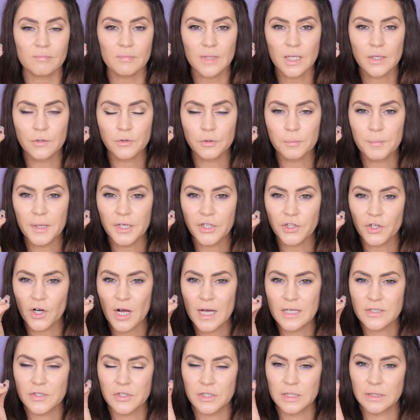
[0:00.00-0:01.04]
It'll make your
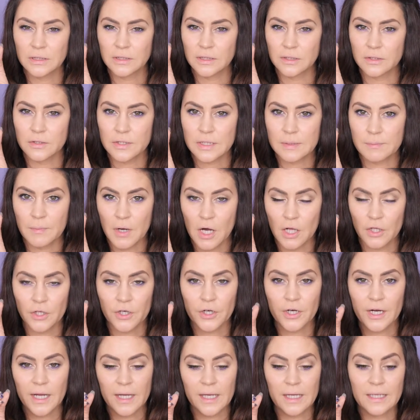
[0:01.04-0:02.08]
eyes look a little smaller.
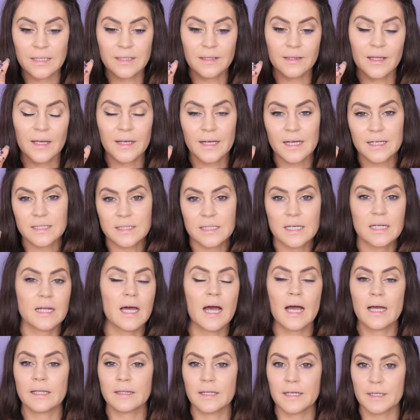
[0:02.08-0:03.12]
And like I said,
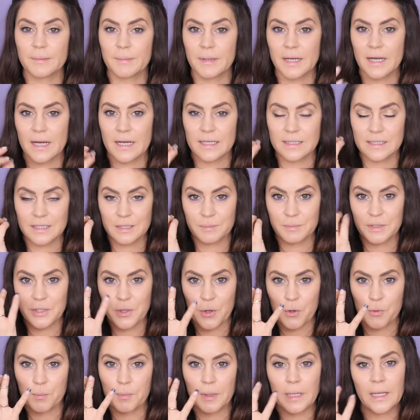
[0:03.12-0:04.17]
I like my eyes to be
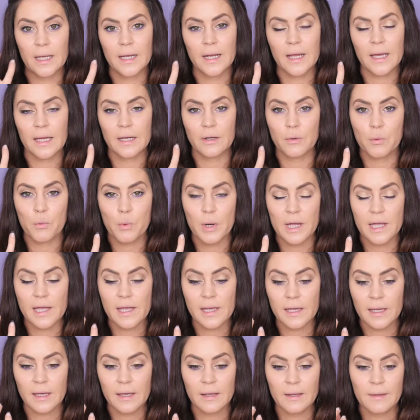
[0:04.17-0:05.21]
open and
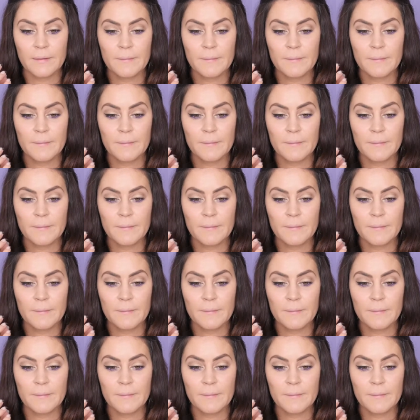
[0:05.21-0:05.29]
awake.